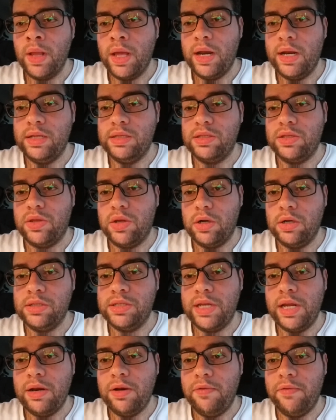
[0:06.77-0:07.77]
and it's
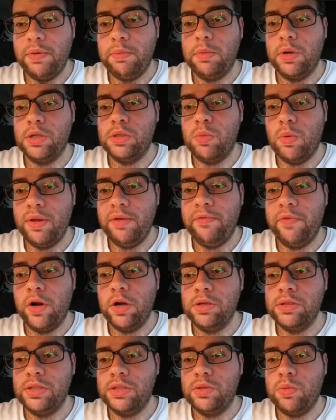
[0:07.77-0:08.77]
Thursday, November
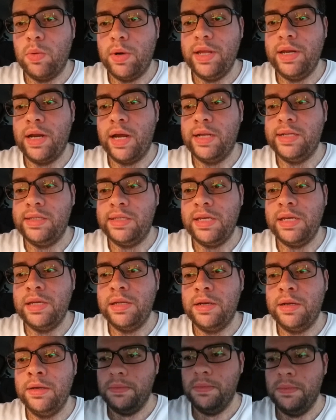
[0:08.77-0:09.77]
21st,
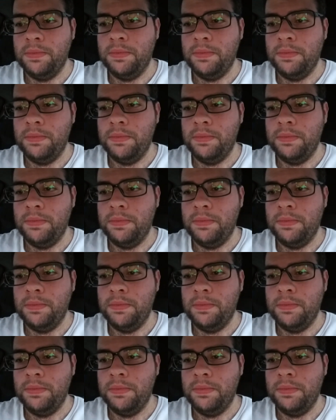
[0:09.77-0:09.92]
2019.